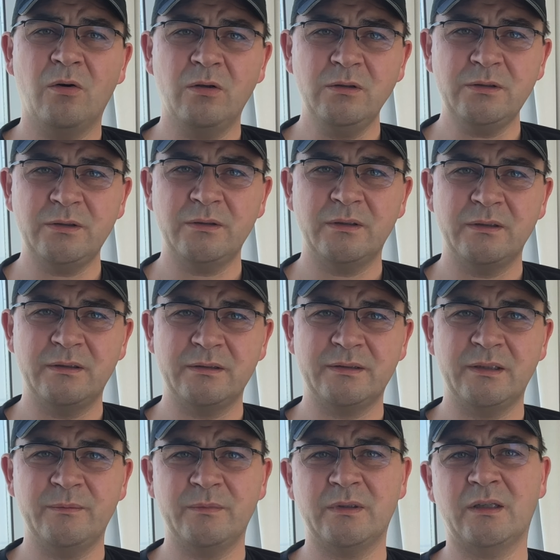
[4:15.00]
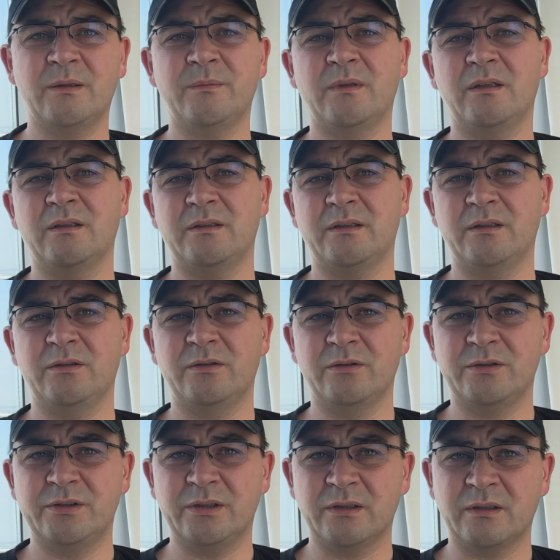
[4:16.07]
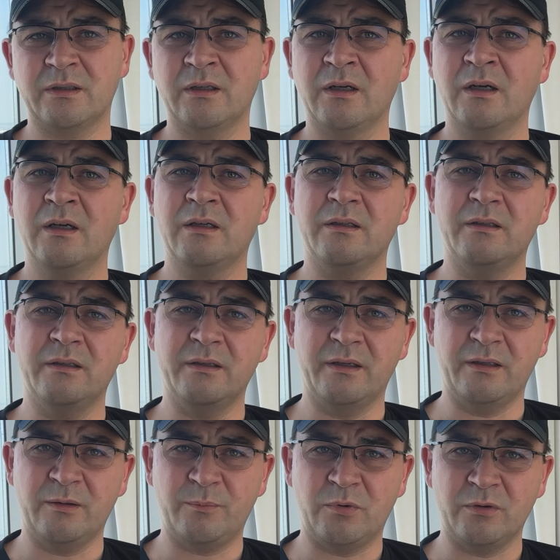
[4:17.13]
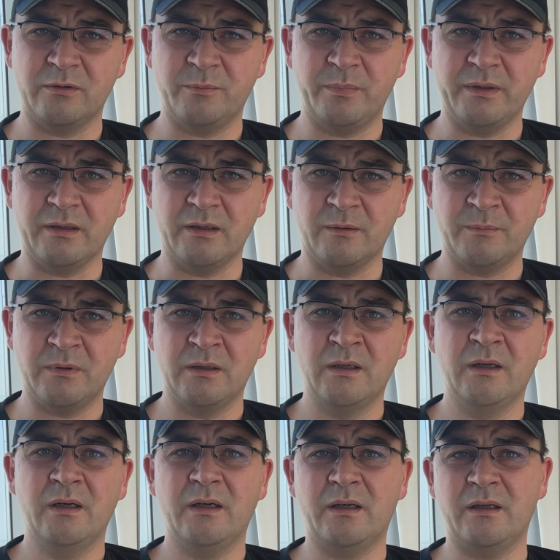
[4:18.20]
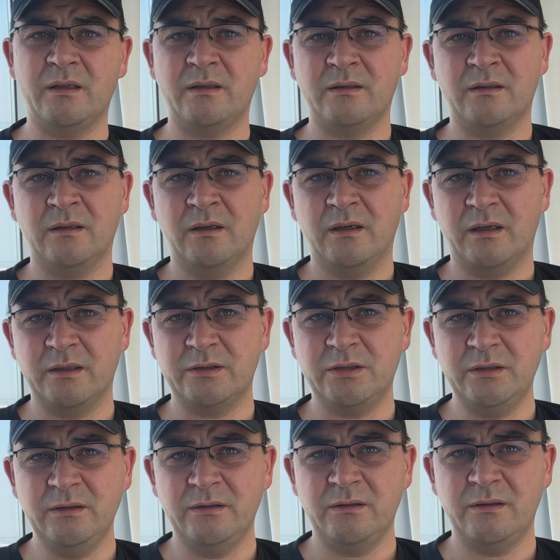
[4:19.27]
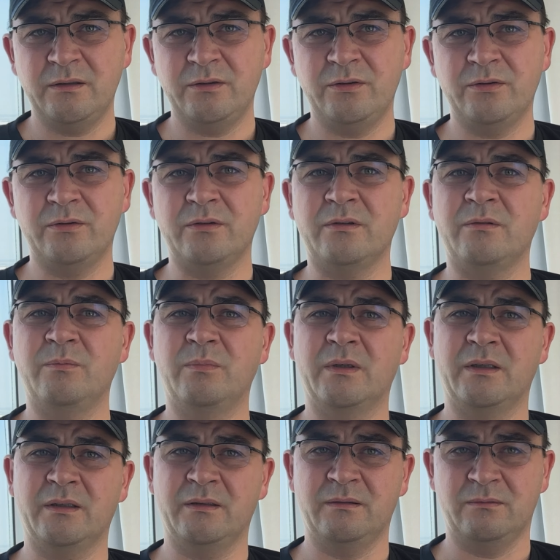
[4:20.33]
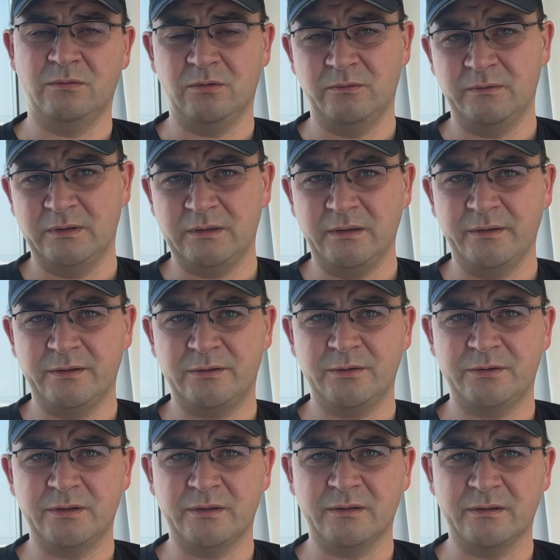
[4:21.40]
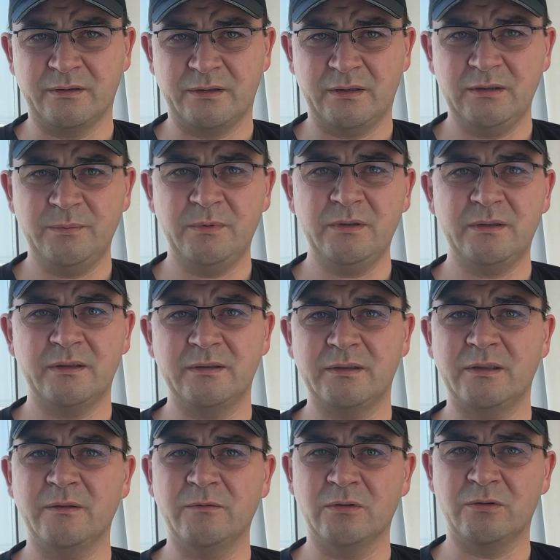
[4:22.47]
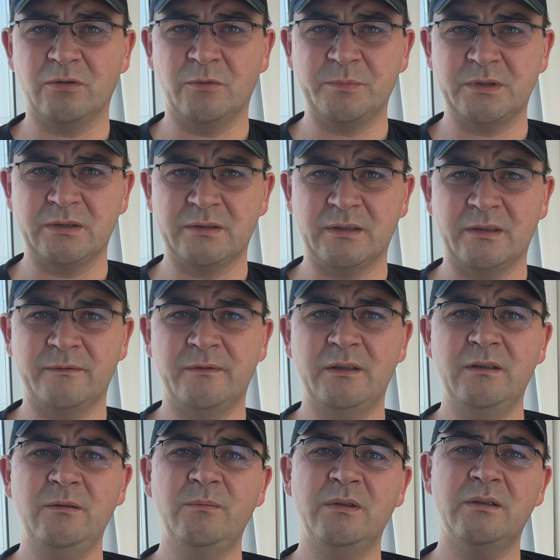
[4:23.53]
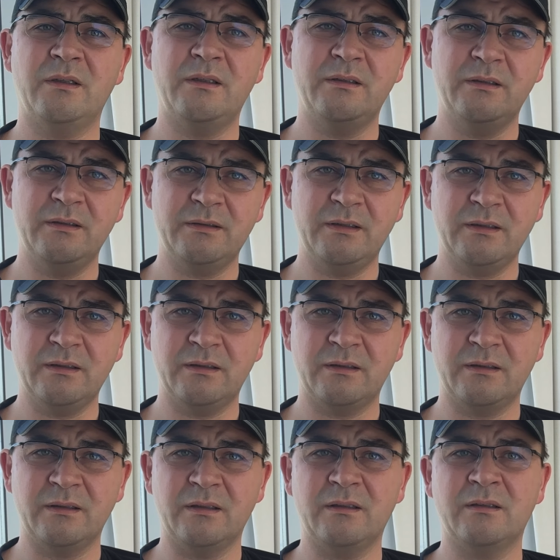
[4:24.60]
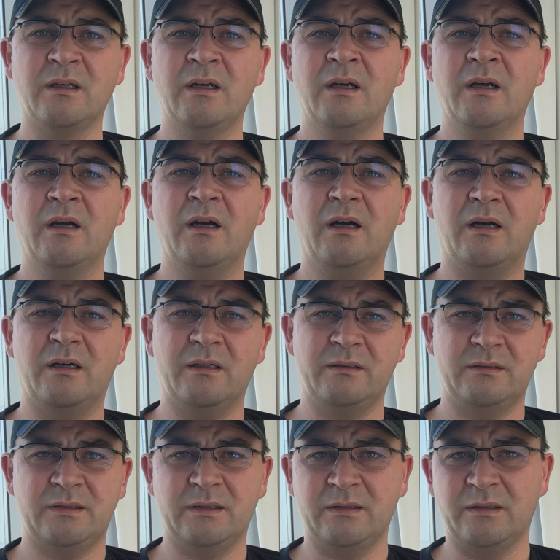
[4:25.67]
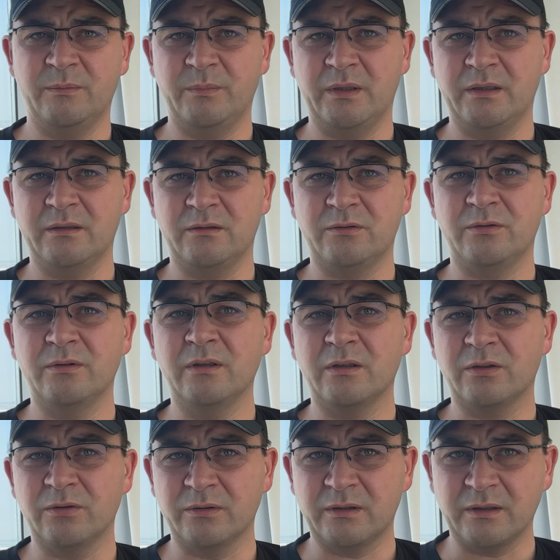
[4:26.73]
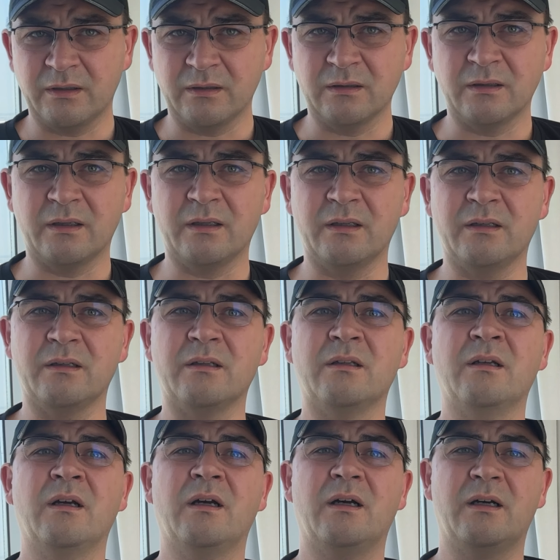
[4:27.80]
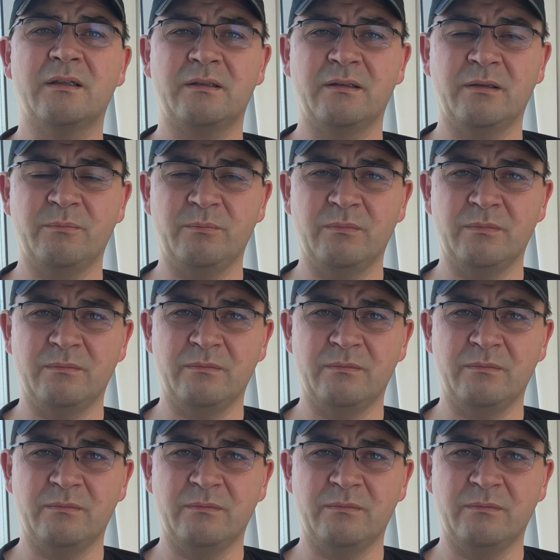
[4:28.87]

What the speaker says: Also, at the same time, I tend to check the airport pickup, and I generally do it by obviously researching the transport and see what options are available. And the second thing is I send a mail to the hotel and ask them